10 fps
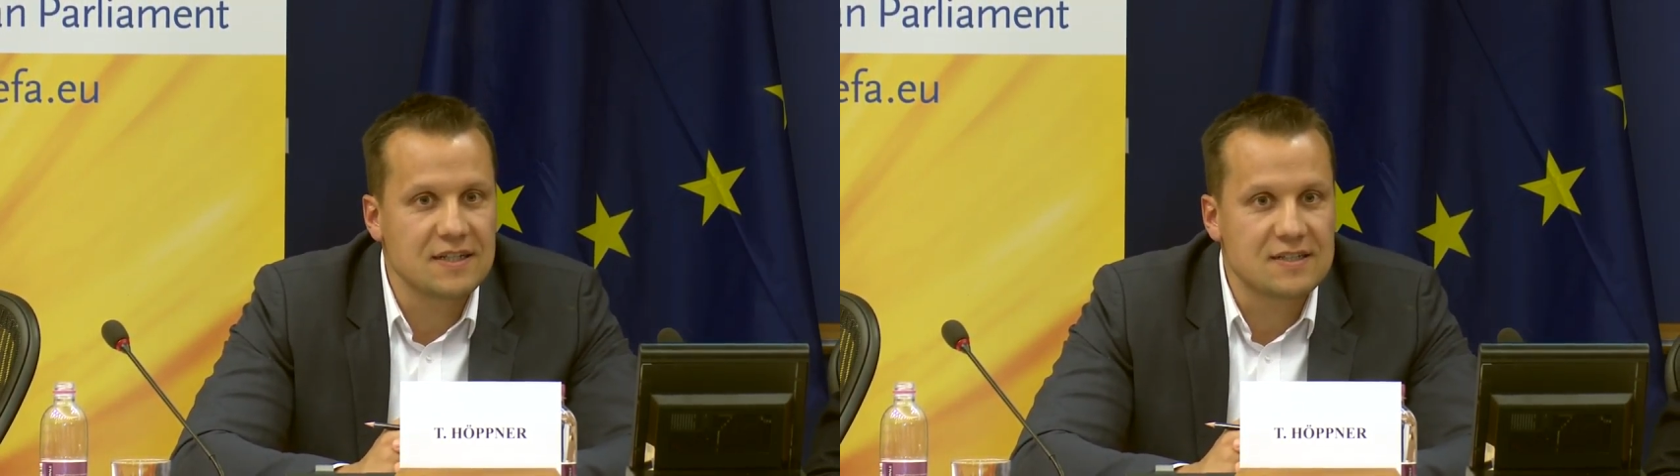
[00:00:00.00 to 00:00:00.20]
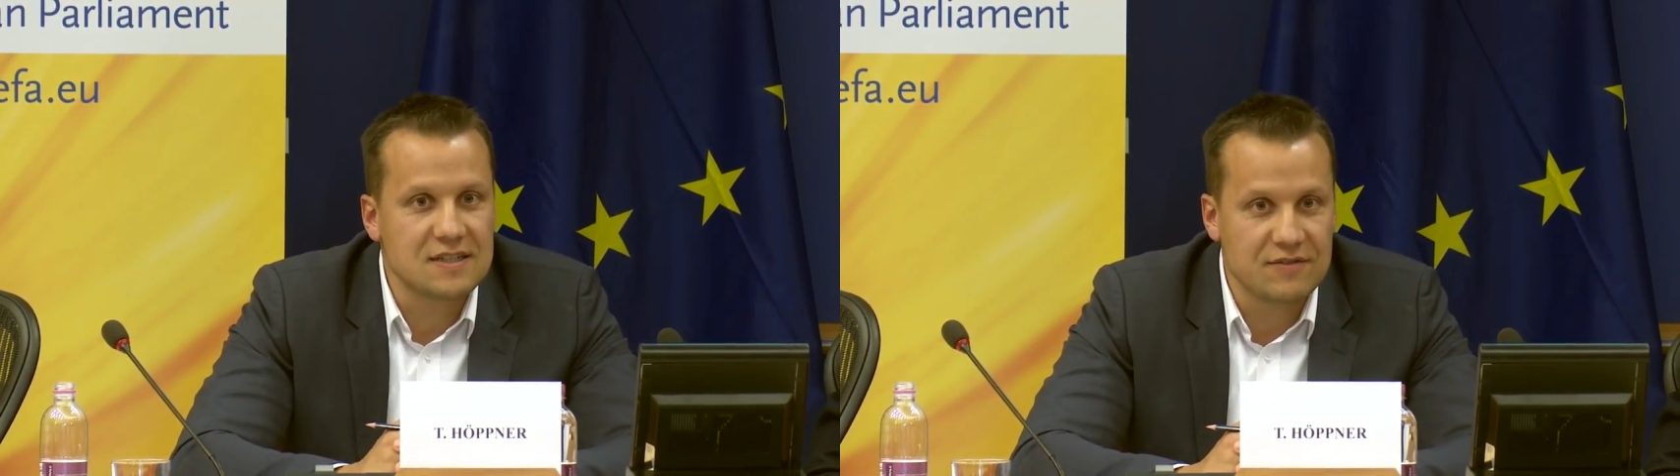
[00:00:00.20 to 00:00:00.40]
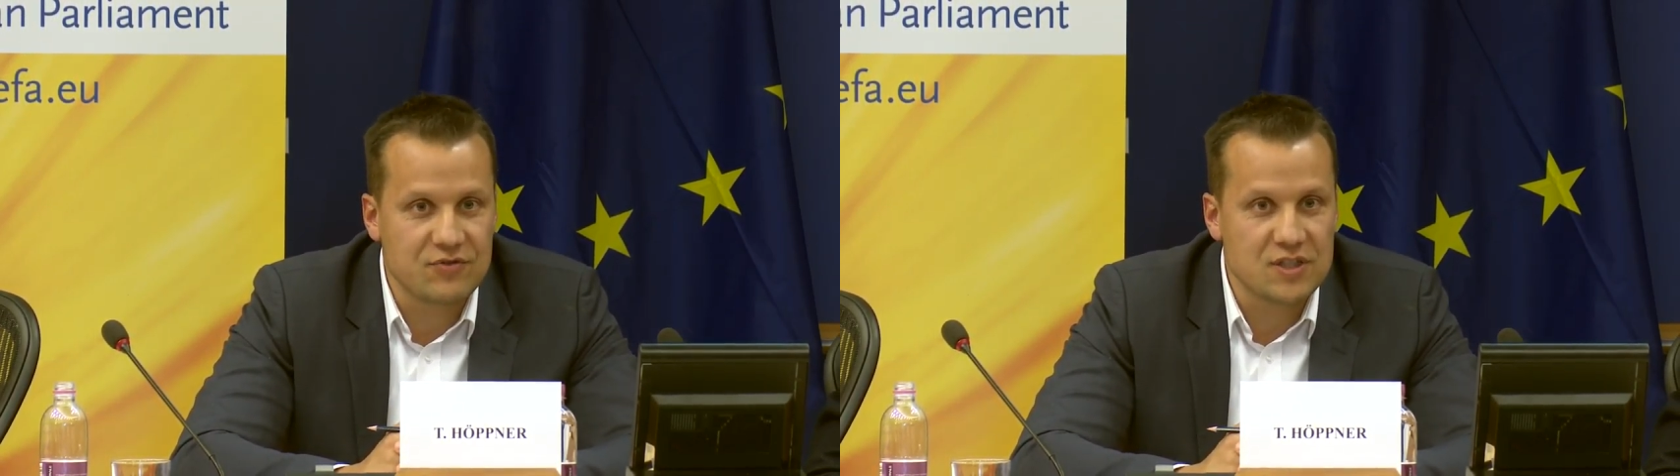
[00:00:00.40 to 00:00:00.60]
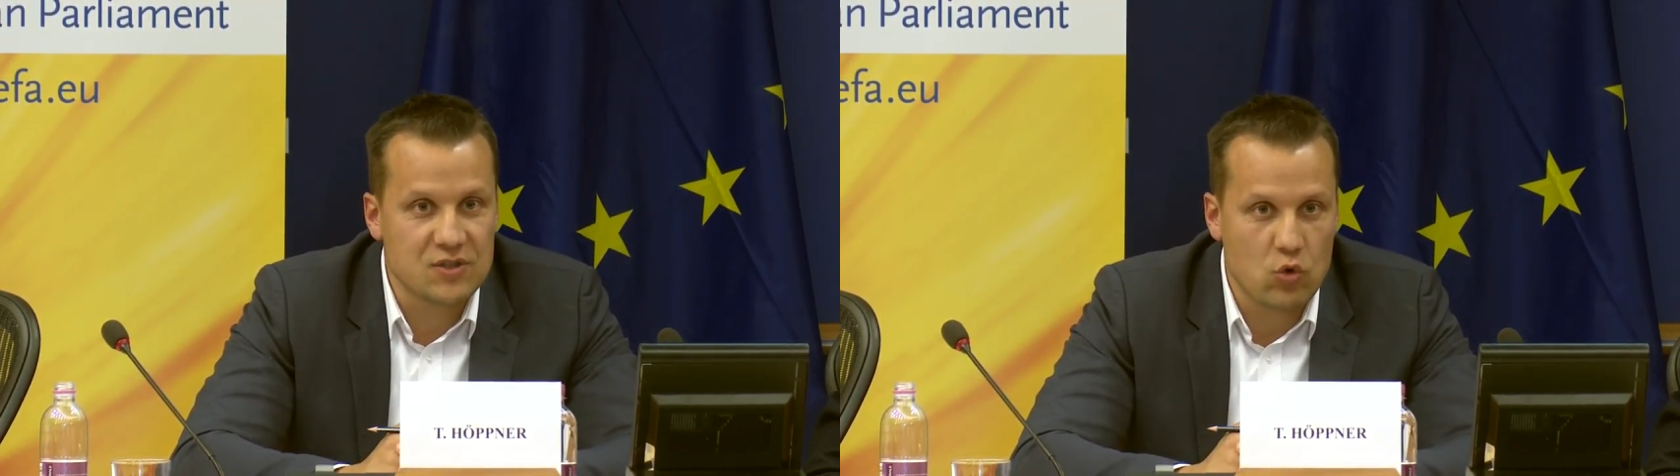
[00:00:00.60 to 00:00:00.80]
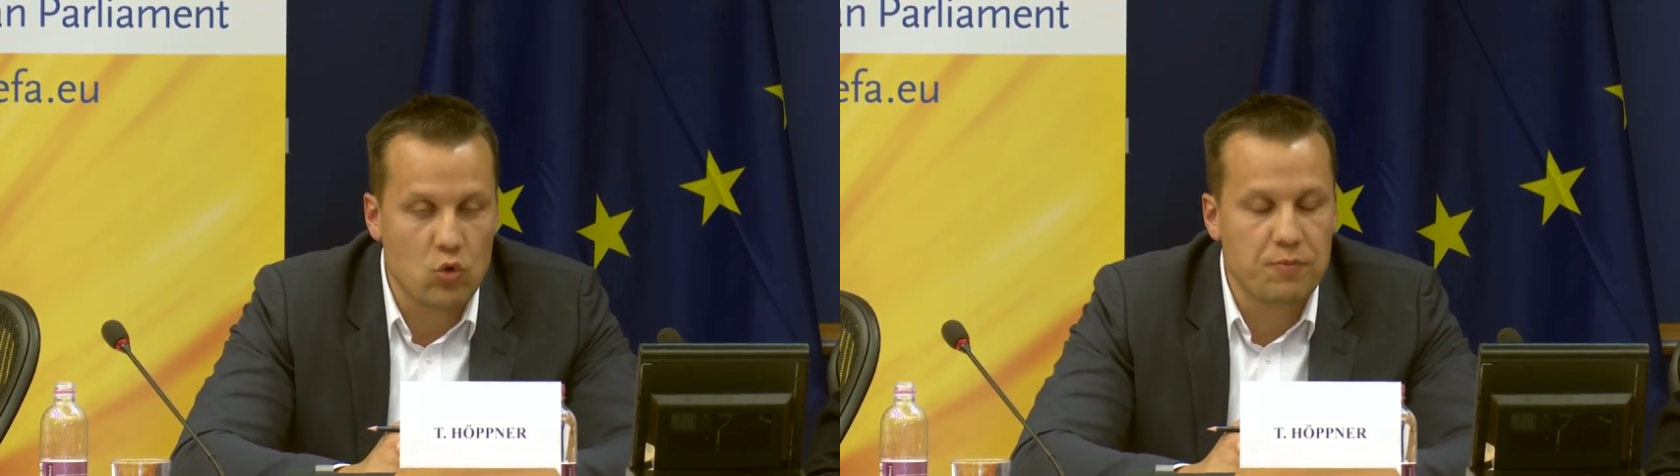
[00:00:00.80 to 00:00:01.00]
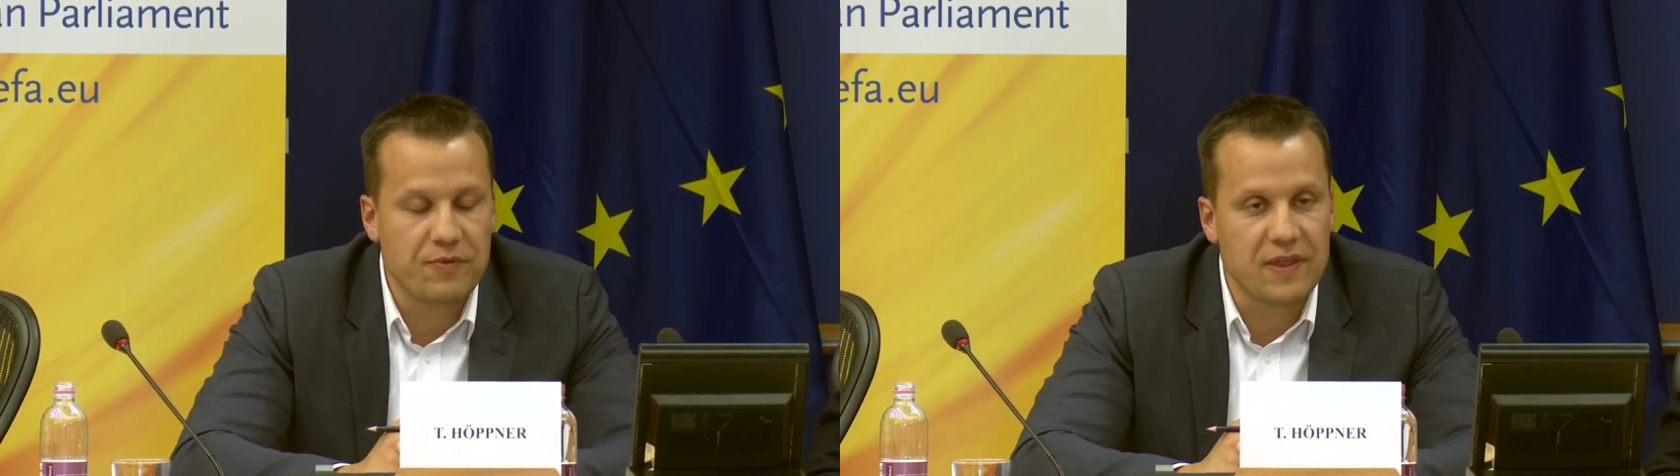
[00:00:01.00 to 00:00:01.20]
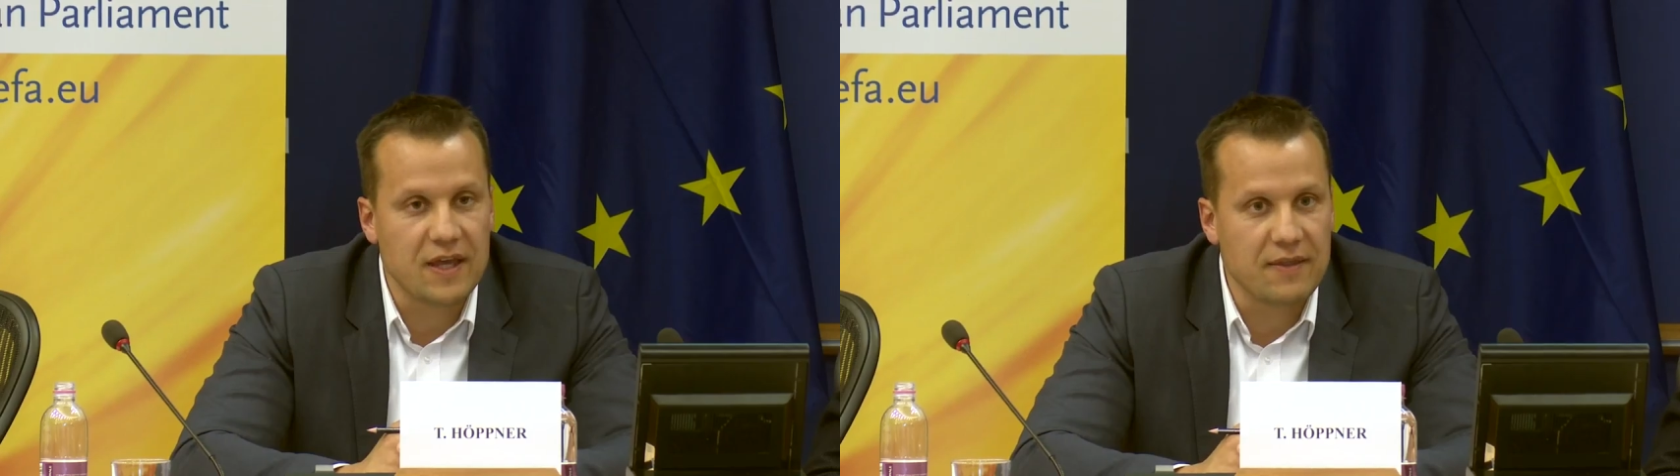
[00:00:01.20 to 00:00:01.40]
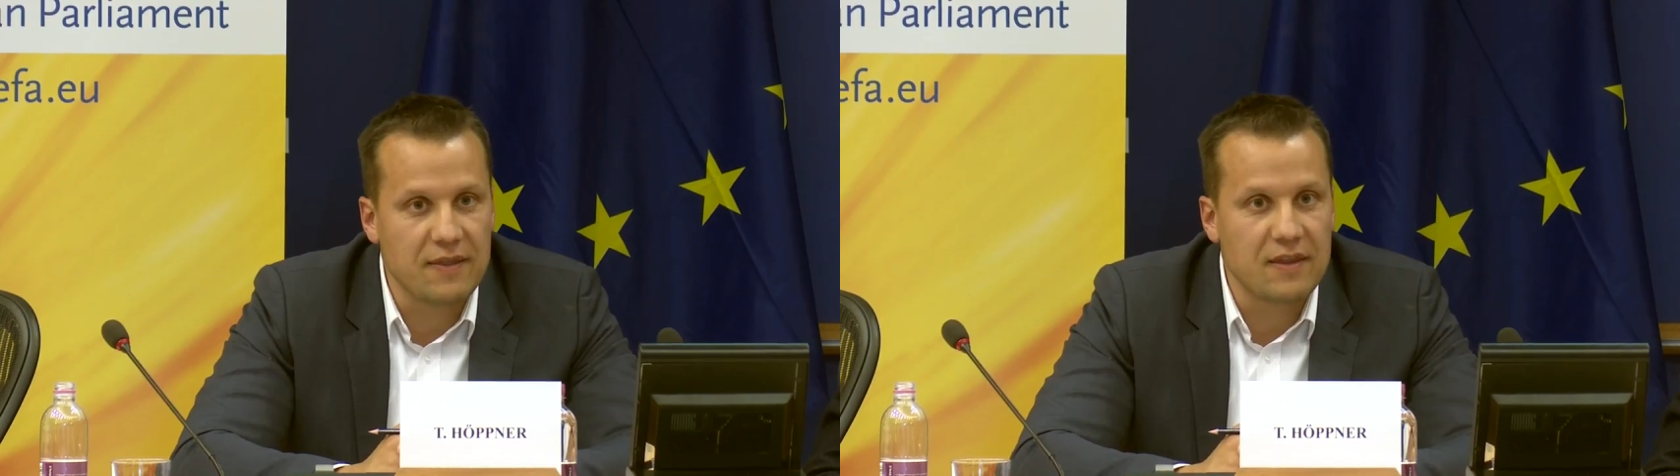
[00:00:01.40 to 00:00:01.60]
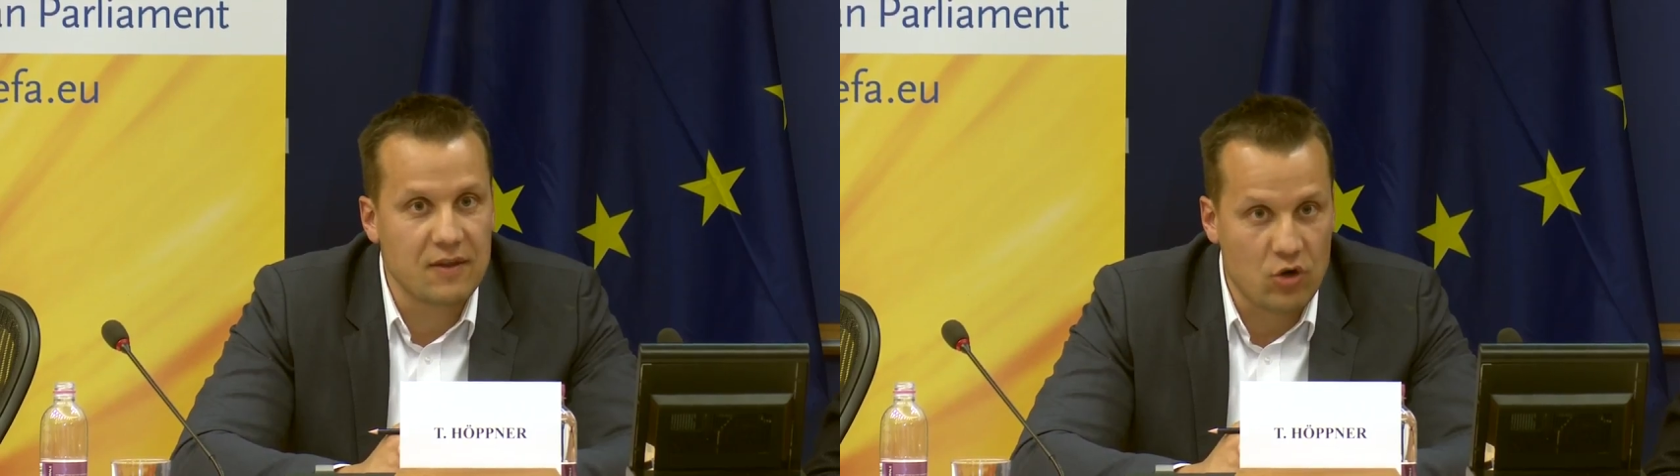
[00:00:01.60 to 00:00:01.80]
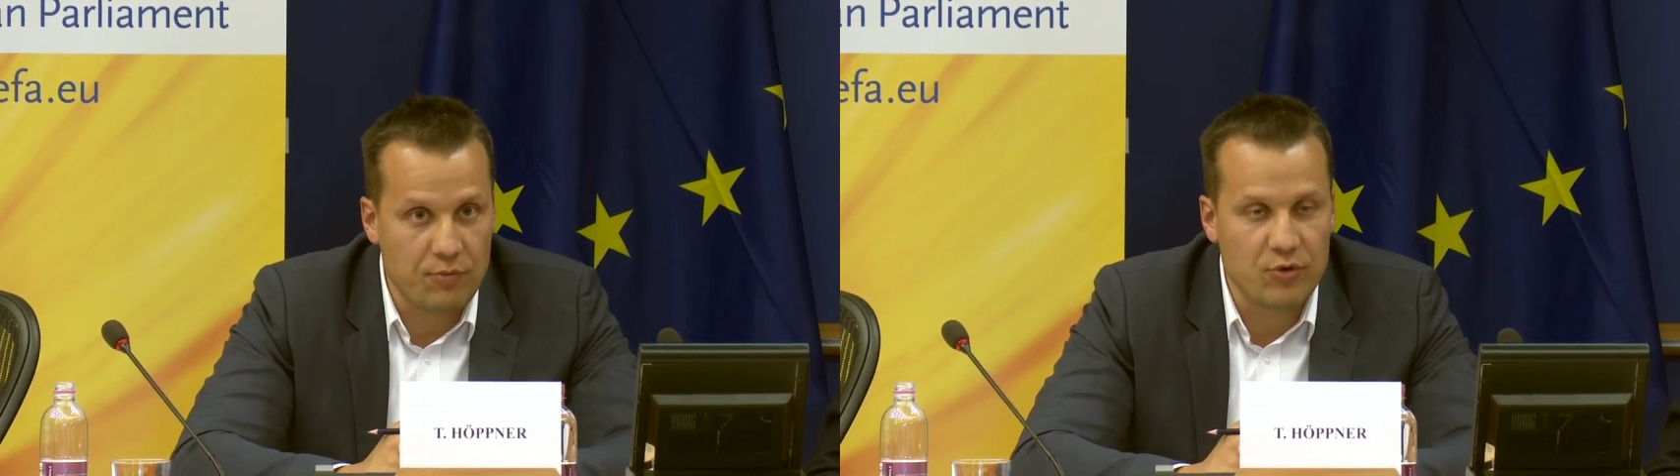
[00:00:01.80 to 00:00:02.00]
it's a different scope than
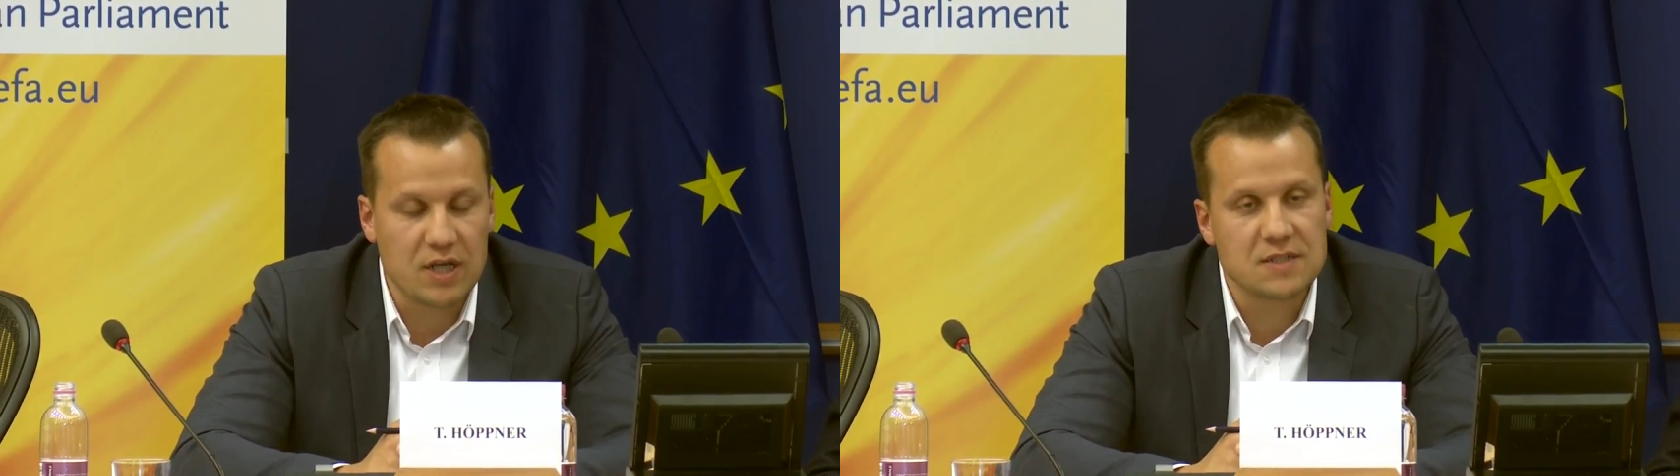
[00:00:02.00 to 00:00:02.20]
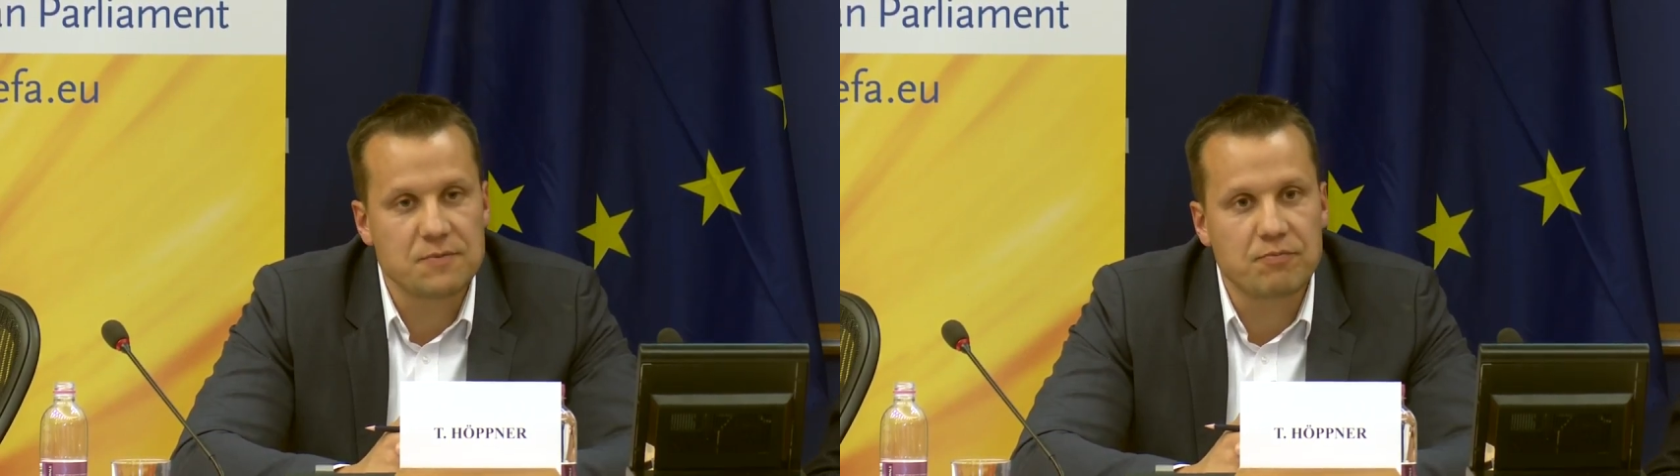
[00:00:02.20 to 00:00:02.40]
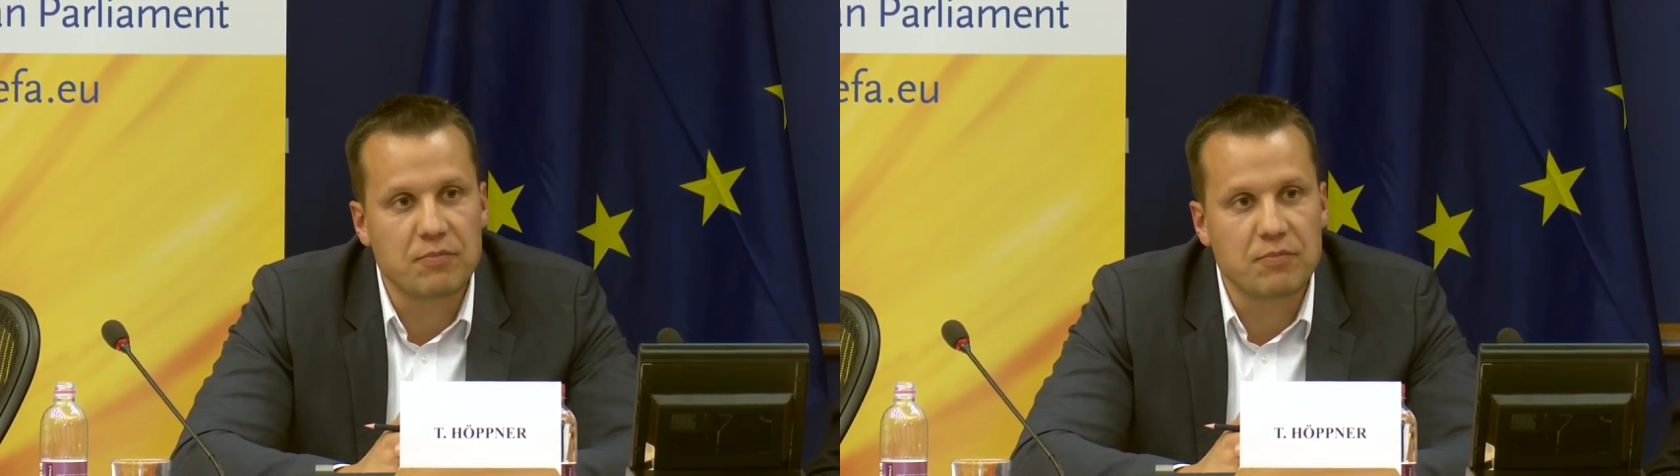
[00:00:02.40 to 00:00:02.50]
the copyright,